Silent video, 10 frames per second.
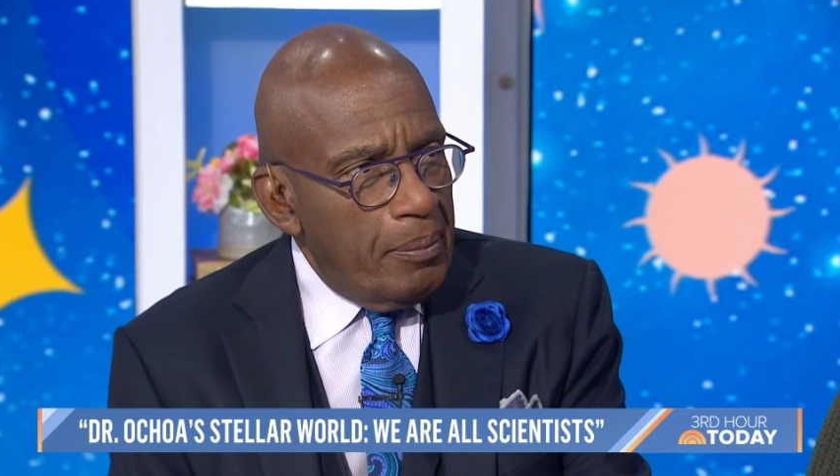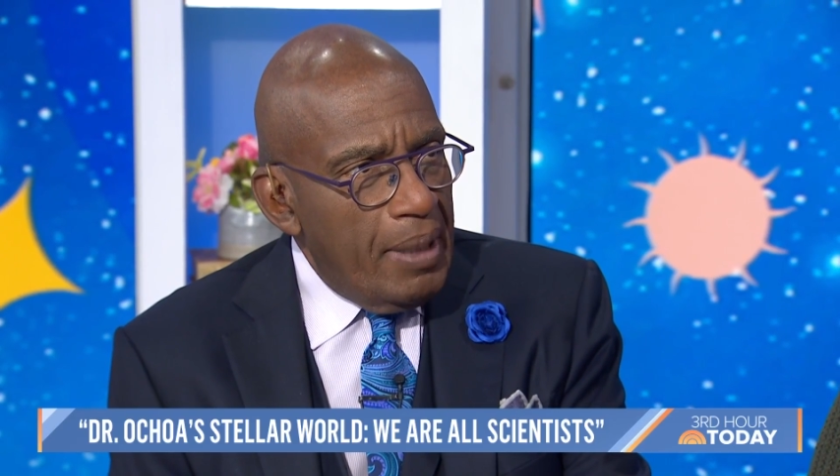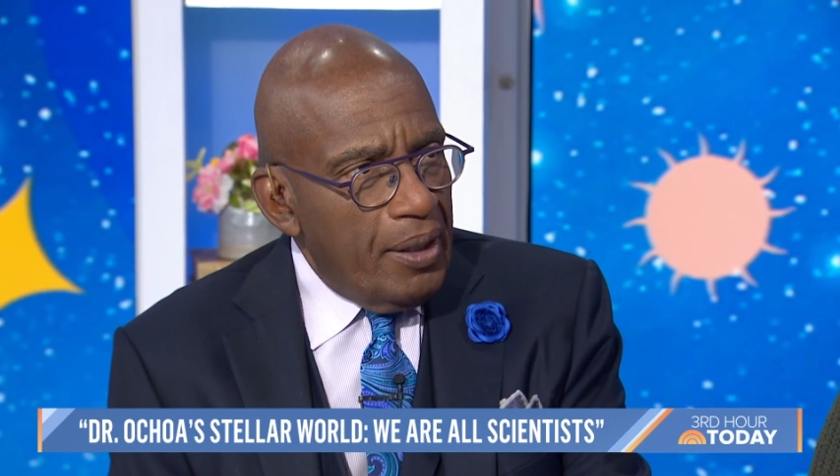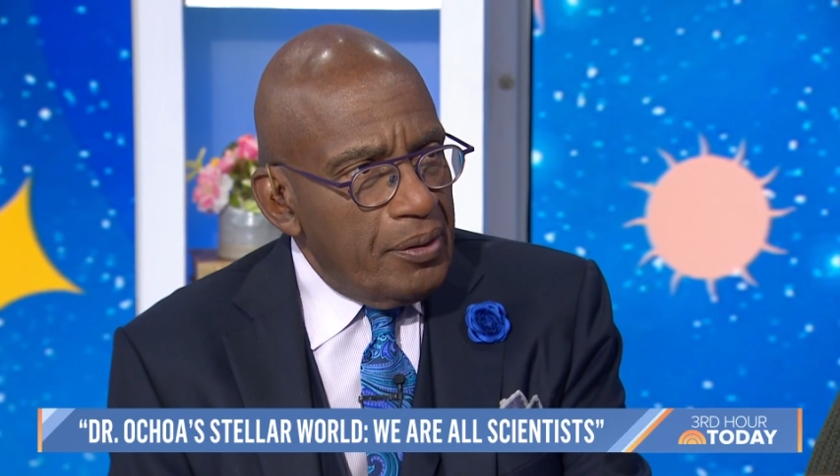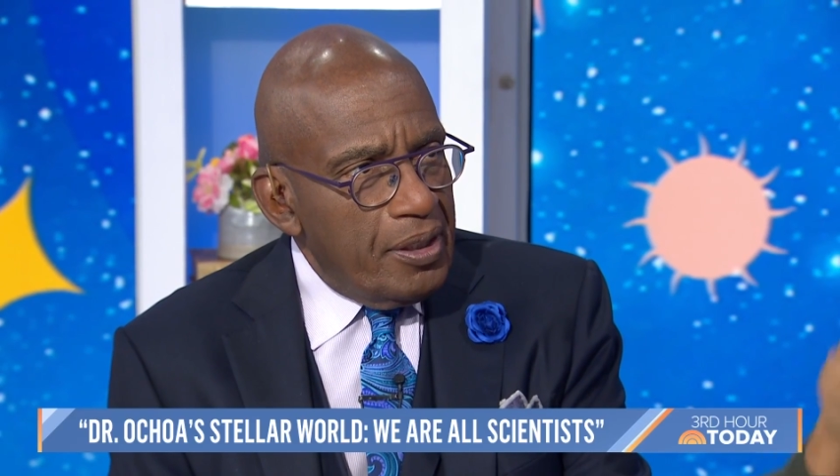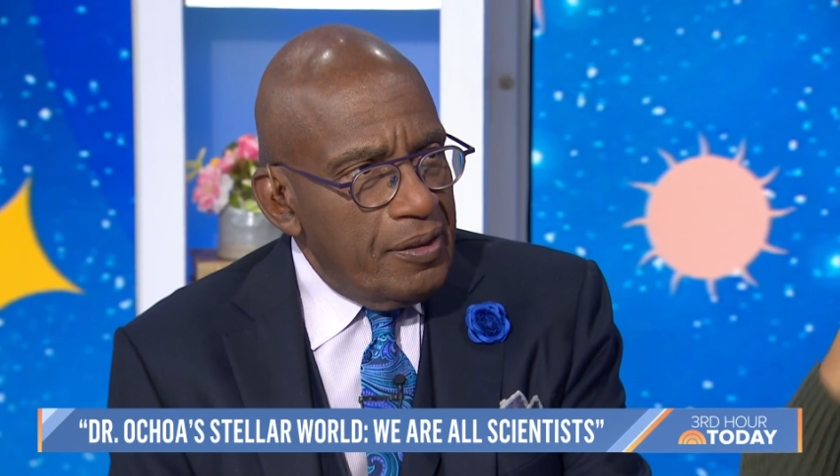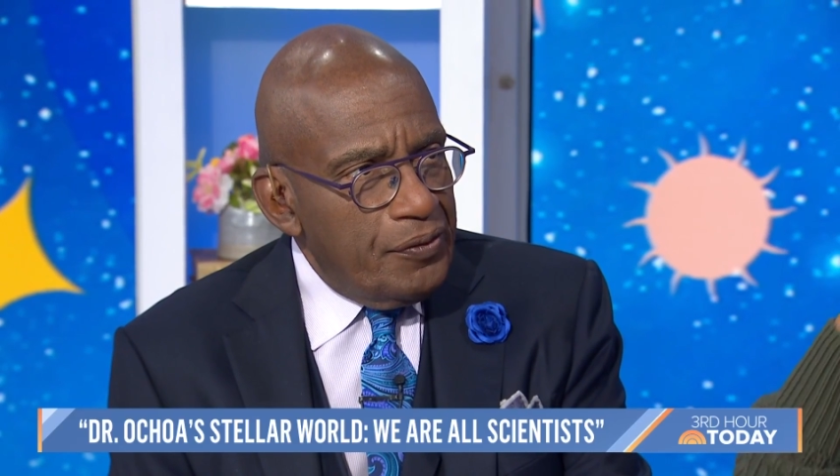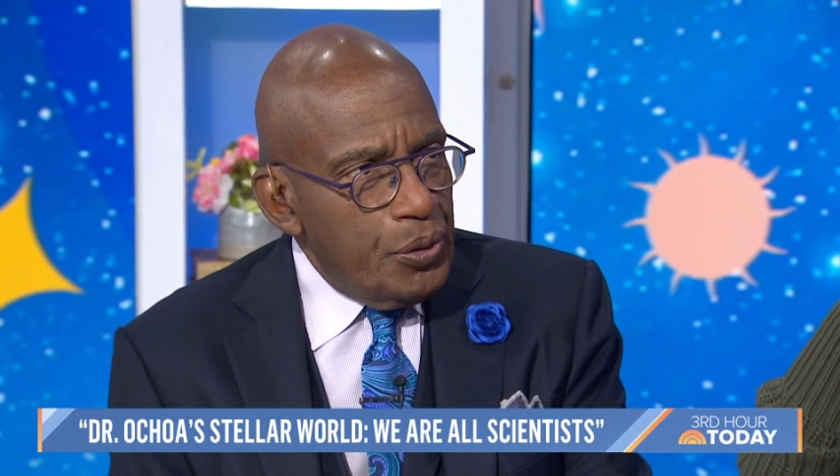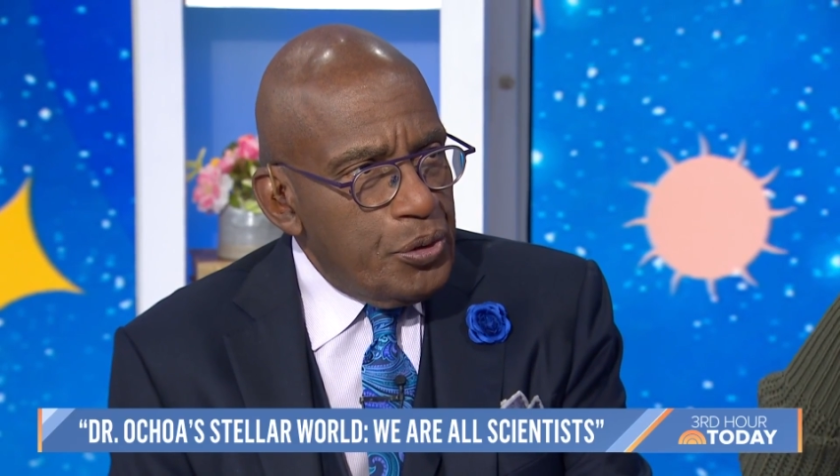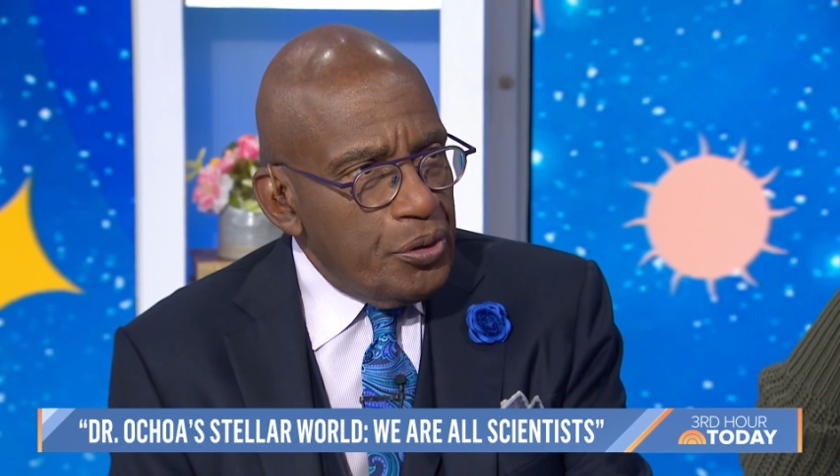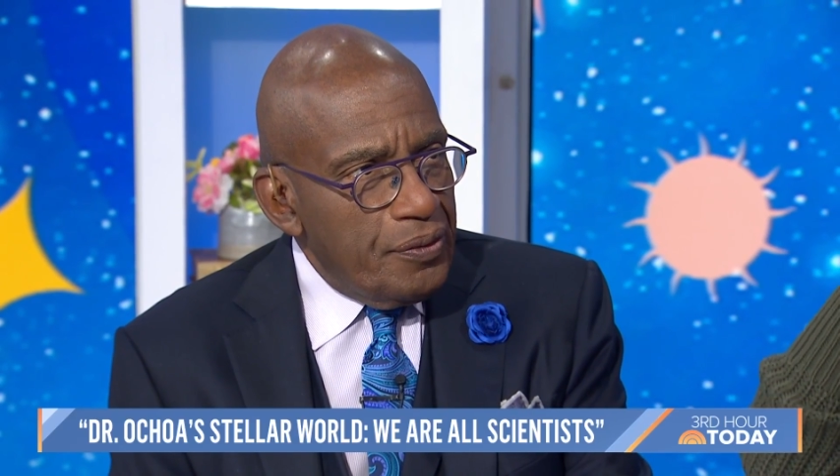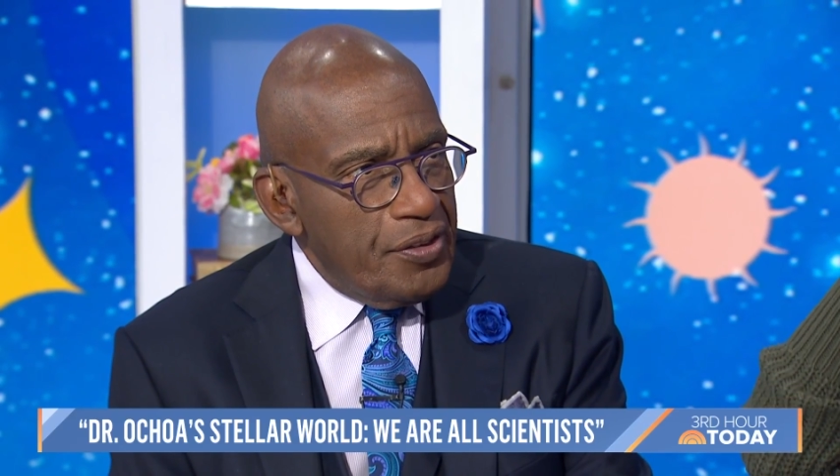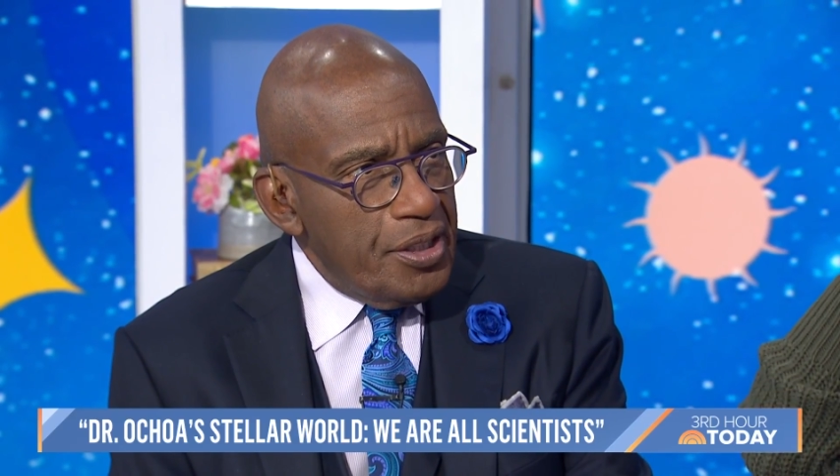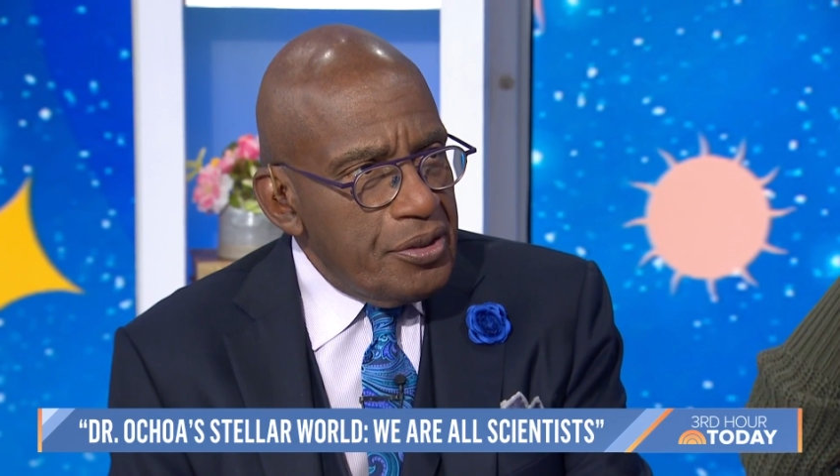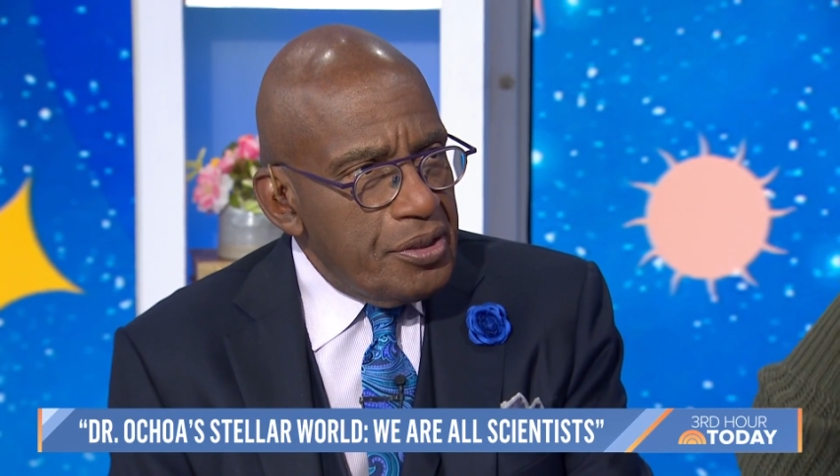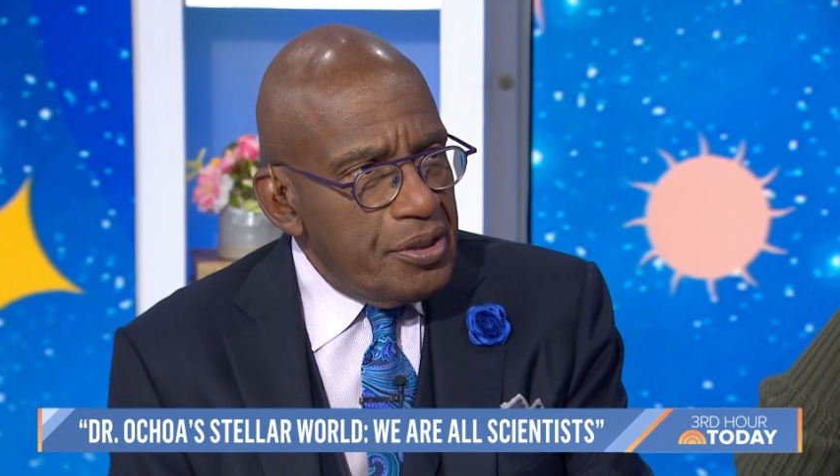about the future of this?